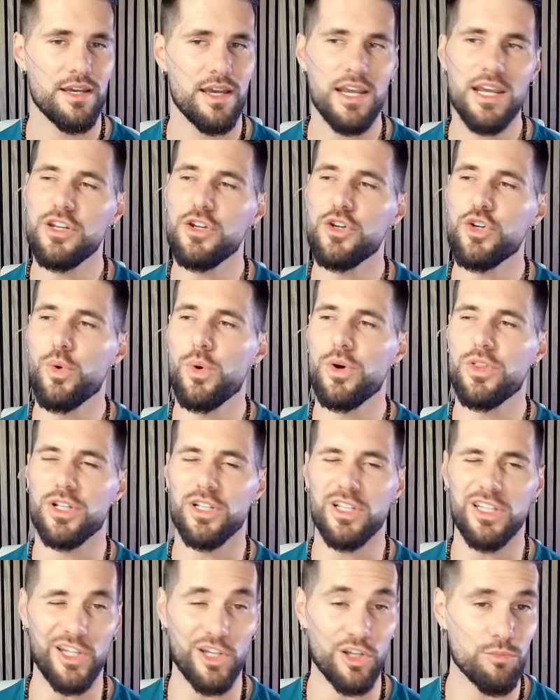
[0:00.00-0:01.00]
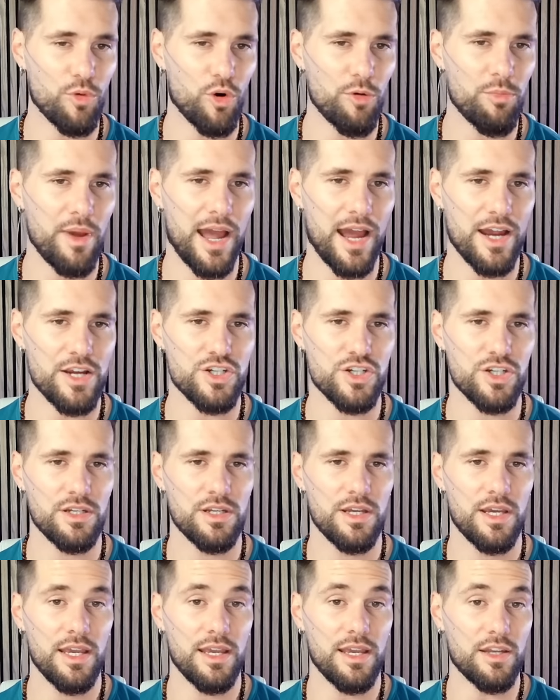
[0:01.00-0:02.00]
Can you do it with a little more passion?
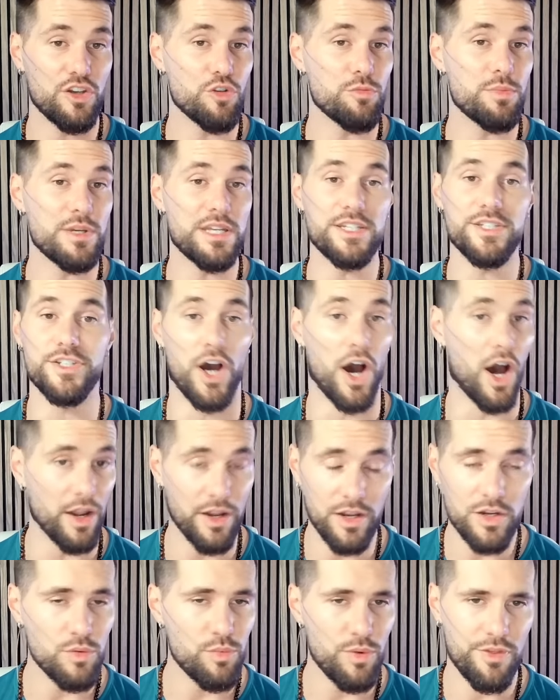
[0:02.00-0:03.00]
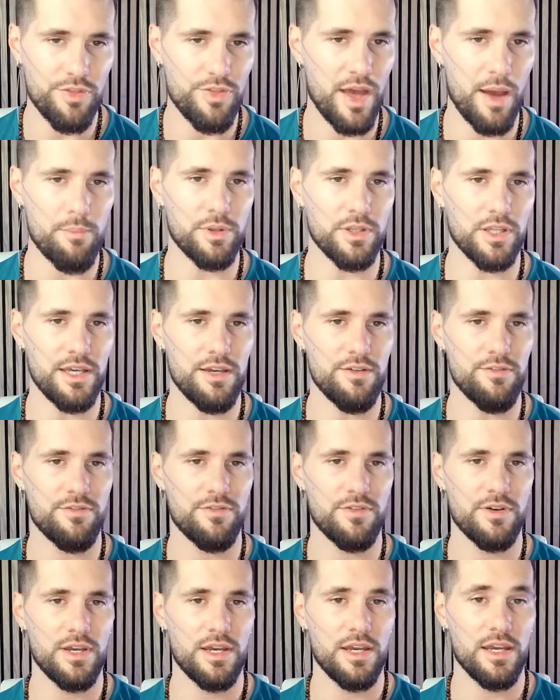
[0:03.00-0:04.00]
Can you be done with that
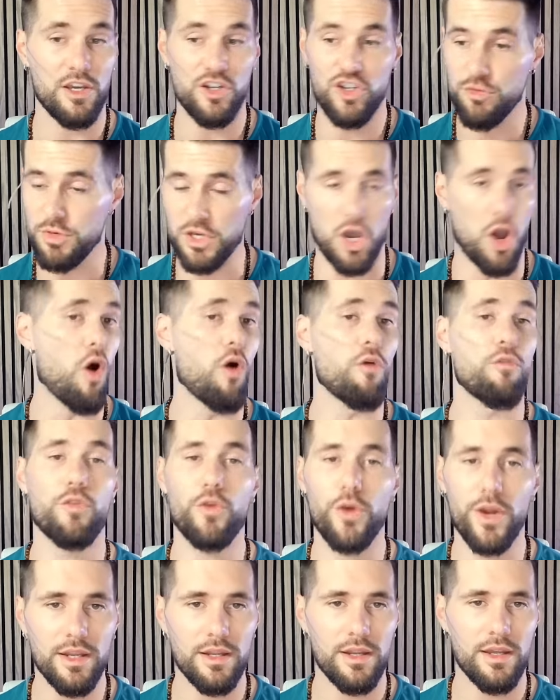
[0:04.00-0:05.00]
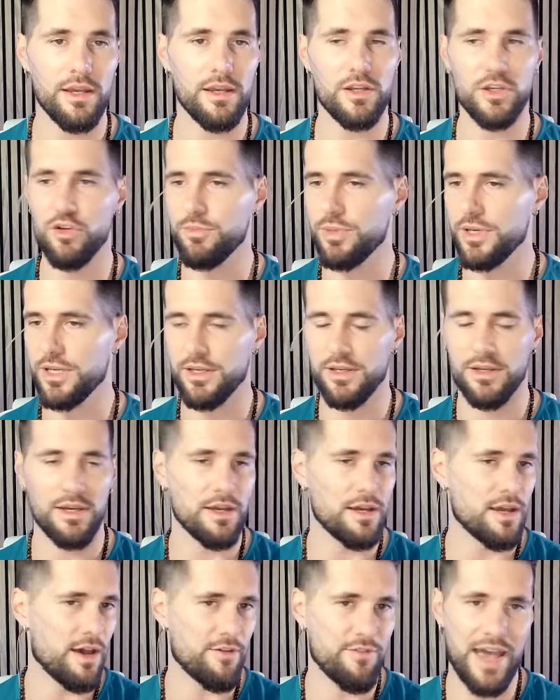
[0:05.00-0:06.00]
belief? Can you be over it? Can you be
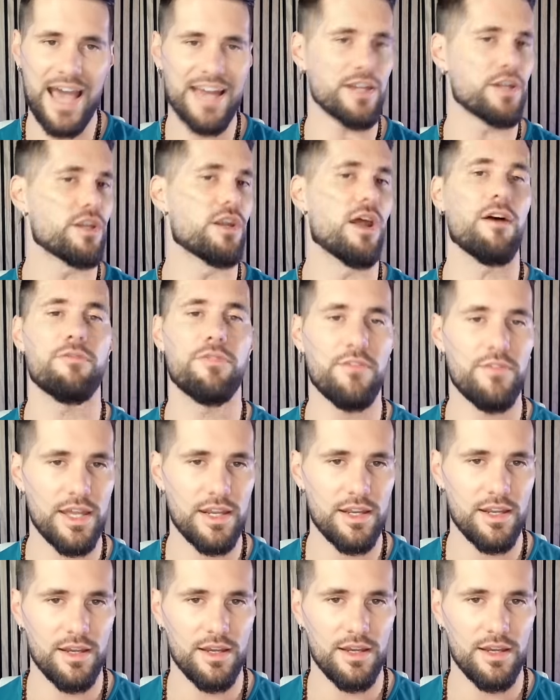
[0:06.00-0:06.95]
have had enough of it?